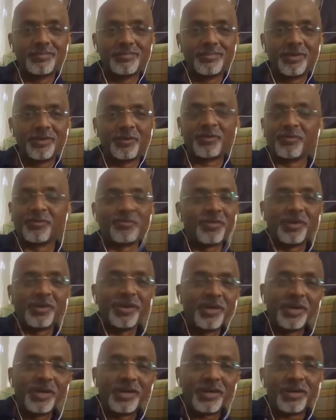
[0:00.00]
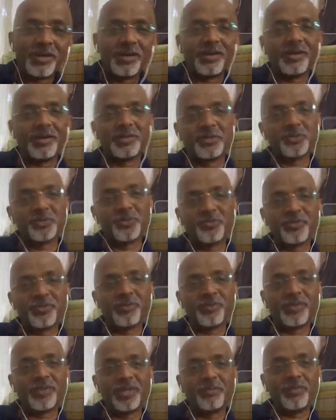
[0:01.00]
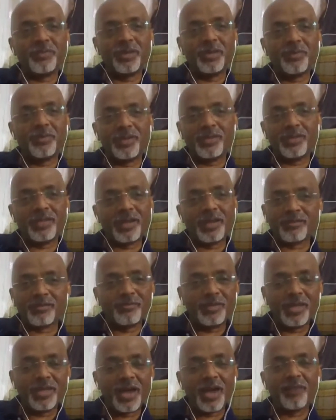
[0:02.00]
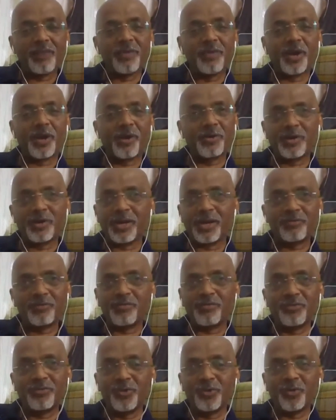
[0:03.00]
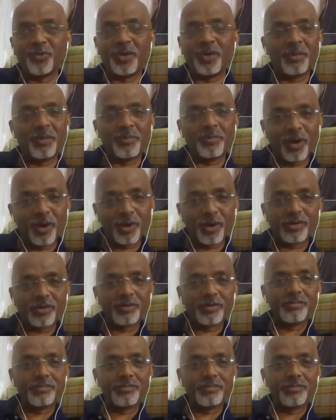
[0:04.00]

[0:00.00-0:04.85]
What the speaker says: Out of the 250 people that we have around and few abroad,